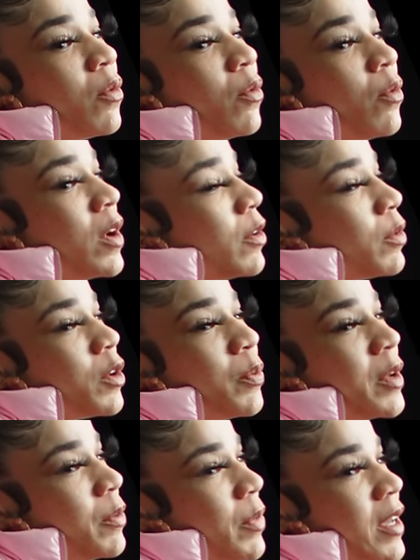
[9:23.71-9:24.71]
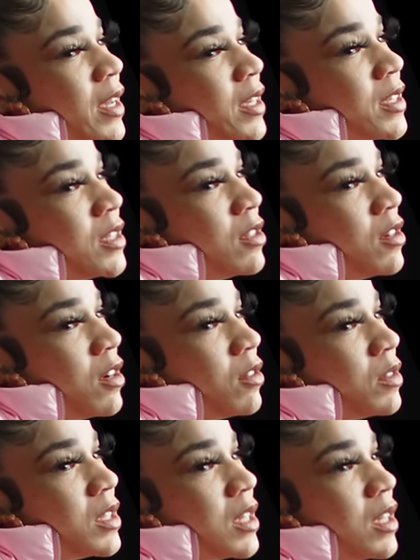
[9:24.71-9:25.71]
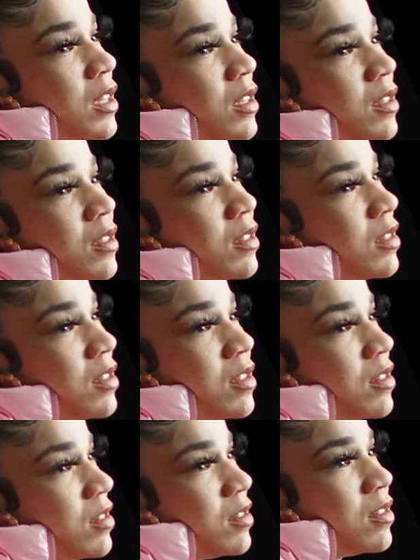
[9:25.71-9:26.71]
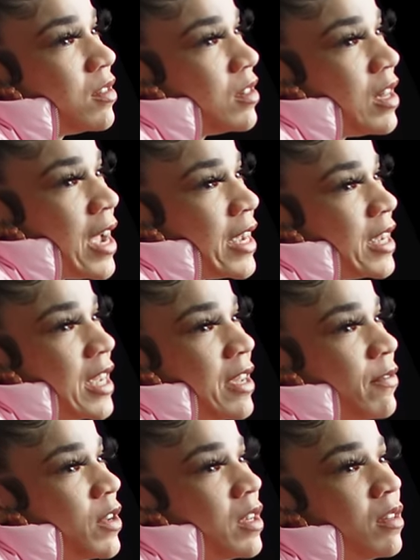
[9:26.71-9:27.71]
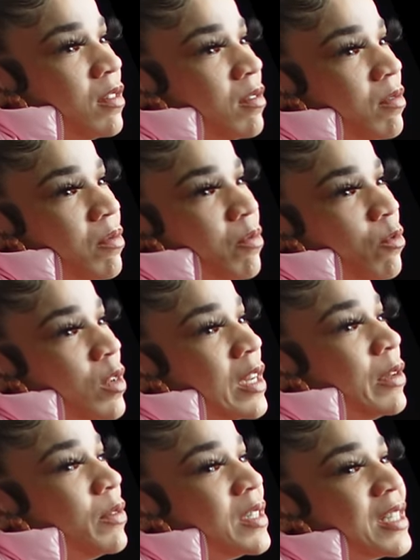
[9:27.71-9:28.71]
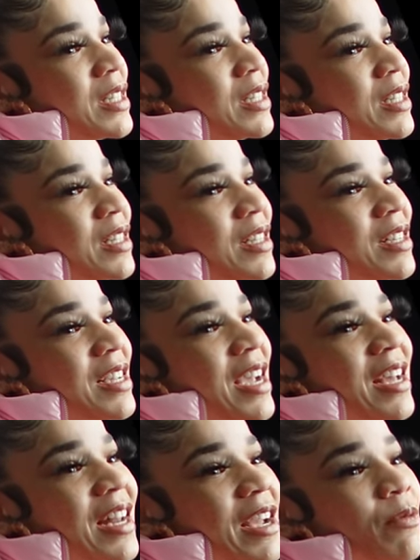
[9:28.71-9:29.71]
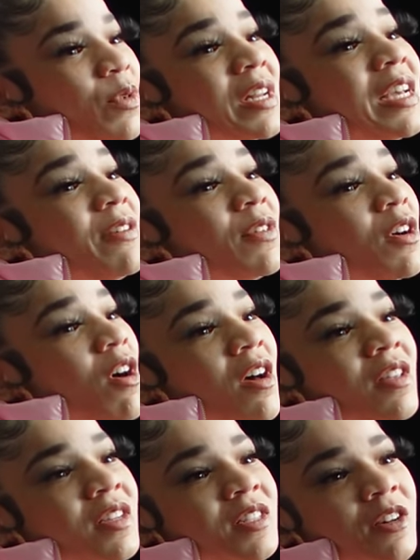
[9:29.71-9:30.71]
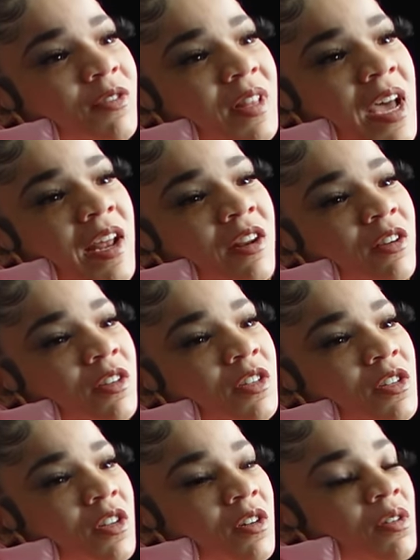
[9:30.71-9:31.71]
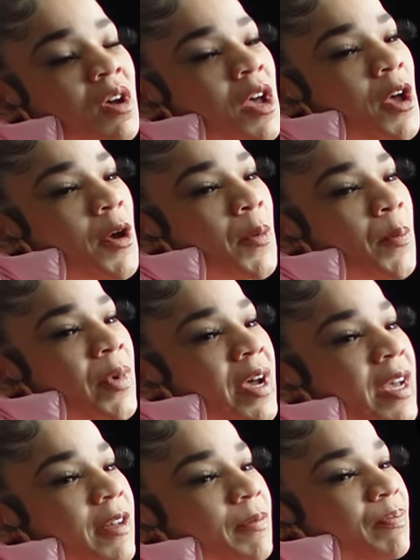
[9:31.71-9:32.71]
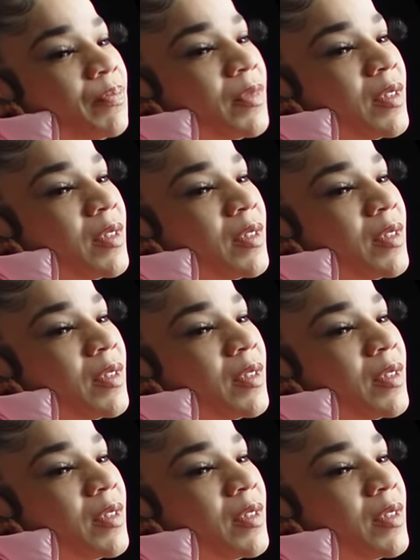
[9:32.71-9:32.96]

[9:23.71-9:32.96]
what a real pimp is, you know, to like even especially really, here in LA. Yeah, like really even call themselves that or, you know, but